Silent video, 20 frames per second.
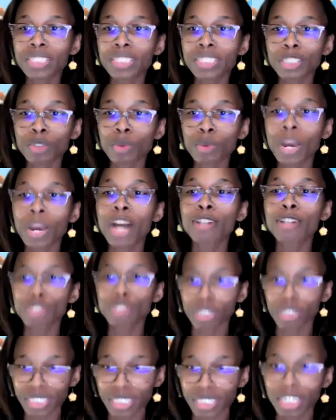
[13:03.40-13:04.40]
surround
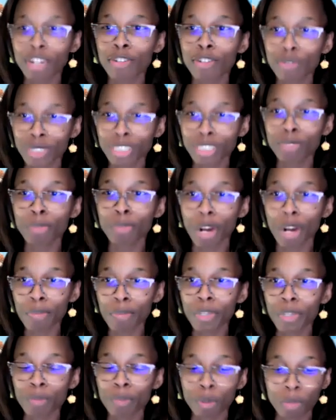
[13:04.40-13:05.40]
yourself with
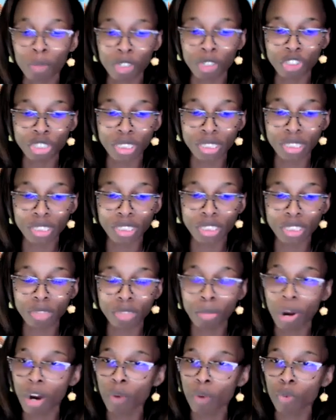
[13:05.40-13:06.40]
smart people, but she is a
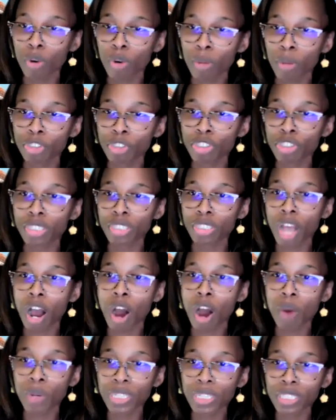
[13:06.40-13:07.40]
smart woman. She's
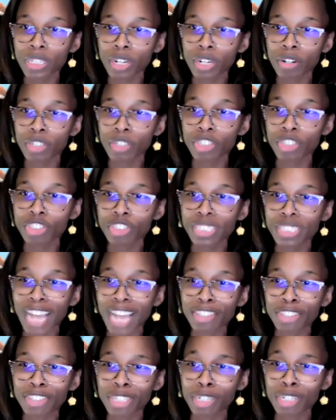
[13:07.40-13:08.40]
always learning. She's
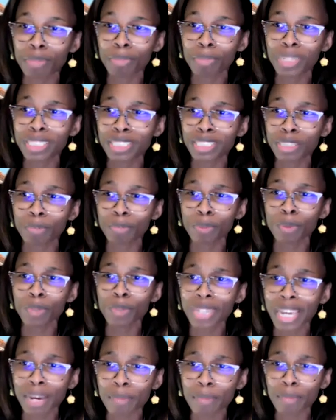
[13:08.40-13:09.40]
actually in a business
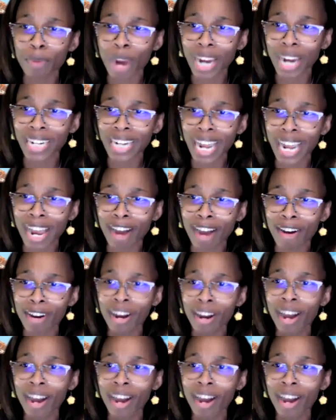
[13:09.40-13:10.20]
boot camp right now.